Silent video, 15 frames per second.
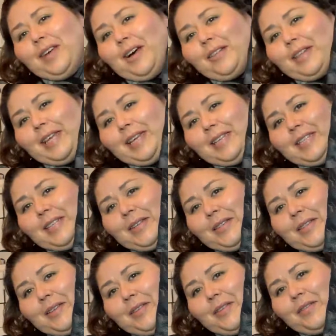a link to
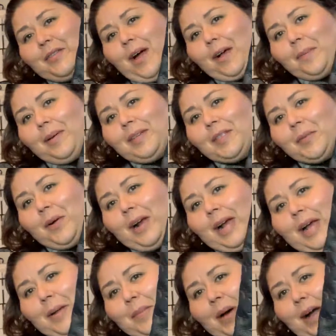the, the Vlogmas where I
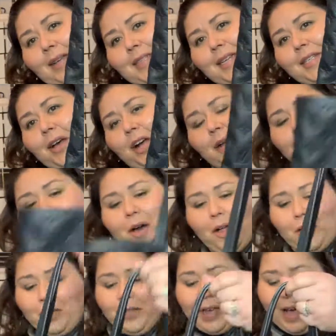unbox it and talk about
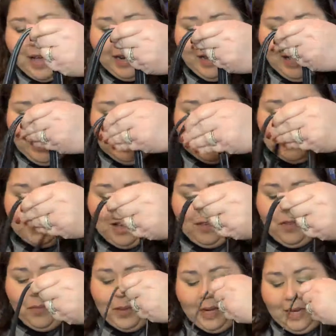all of that
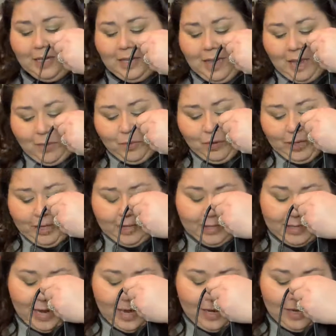stuff. But it, I'm really
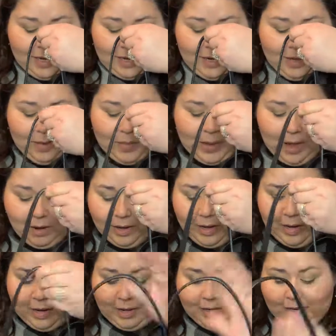excited about
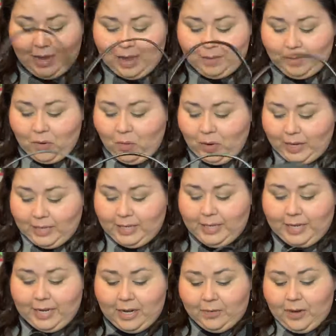it. I'm going to
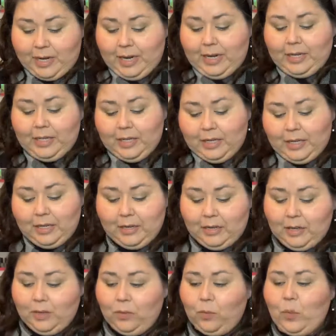get it ready to
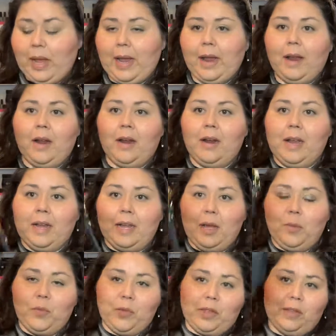wear. It
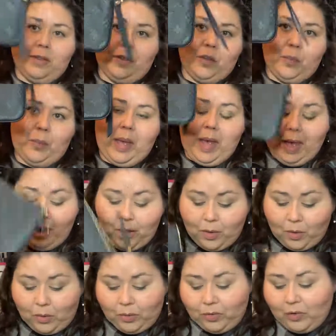comes with this little
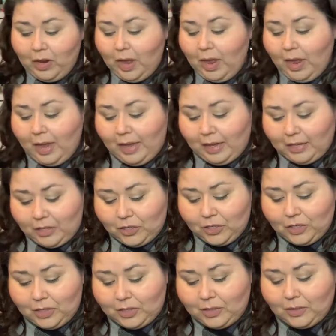pouch. It's
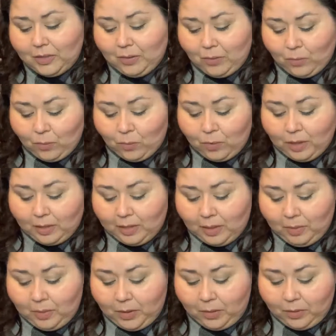just really
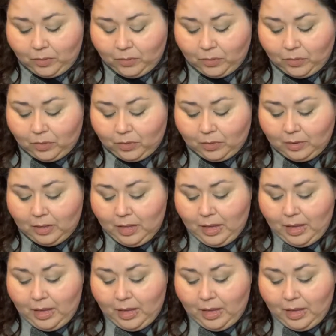beautiful